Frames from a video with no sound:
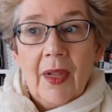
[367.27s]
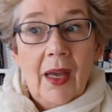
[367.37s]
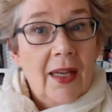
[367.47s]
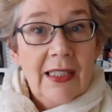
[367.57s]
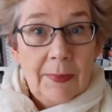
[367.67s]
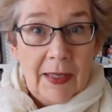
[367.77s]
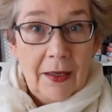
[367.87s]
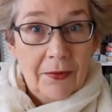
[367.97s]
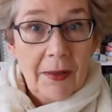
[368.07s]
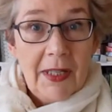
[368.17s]
And speaking
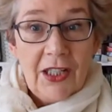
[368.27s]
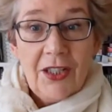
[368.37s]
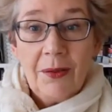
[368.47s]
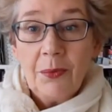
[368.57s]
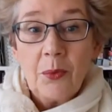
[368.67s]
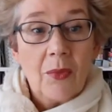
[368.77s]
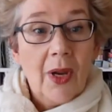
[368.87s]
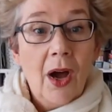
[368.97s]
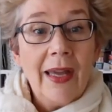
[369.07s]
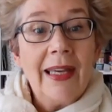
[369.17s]
of rubbish,
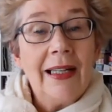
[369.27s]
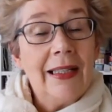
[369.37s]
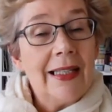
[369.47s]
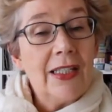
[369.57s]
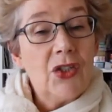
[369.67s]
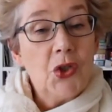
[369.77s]
I get at least